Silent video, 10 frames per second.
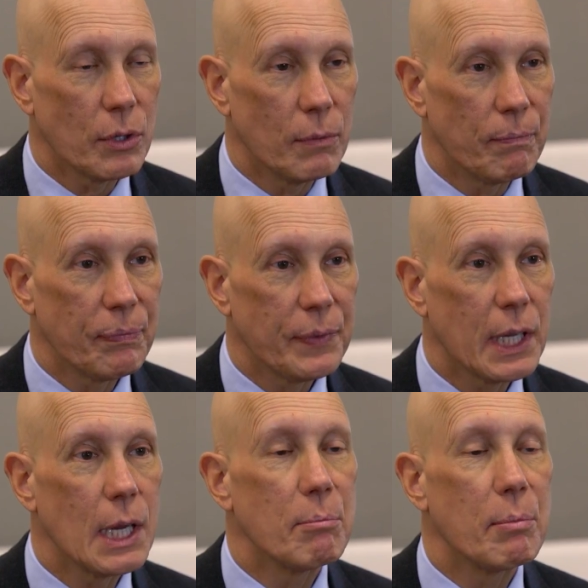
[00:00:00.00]
to
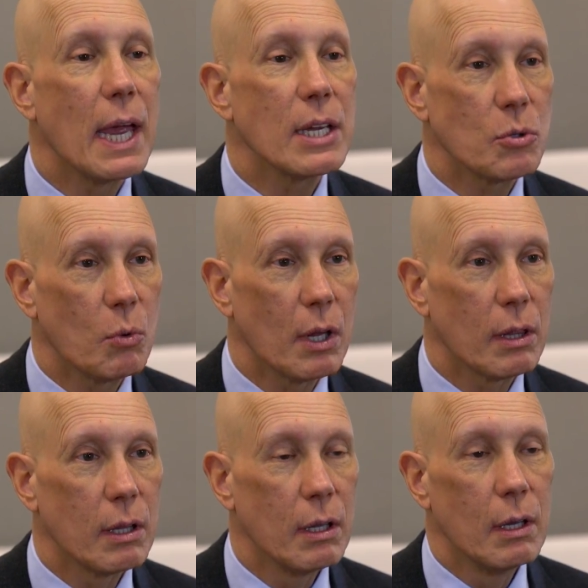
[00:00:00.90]
keep pace
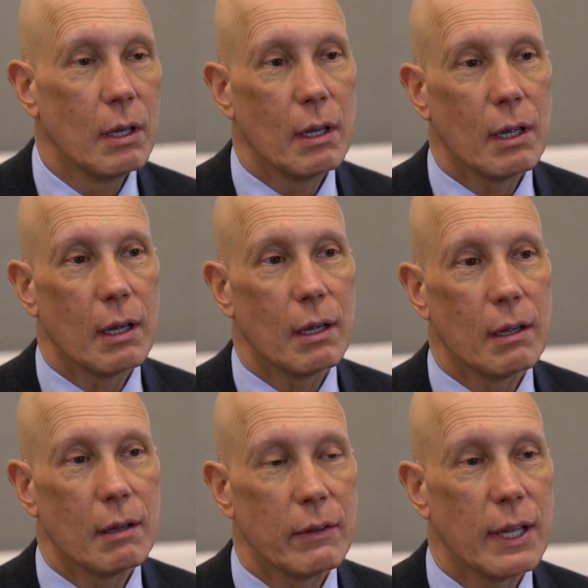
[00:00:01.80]
with
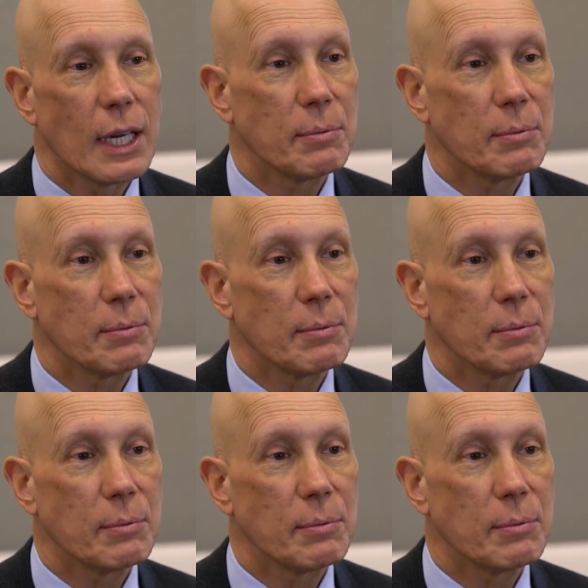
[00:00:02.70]
the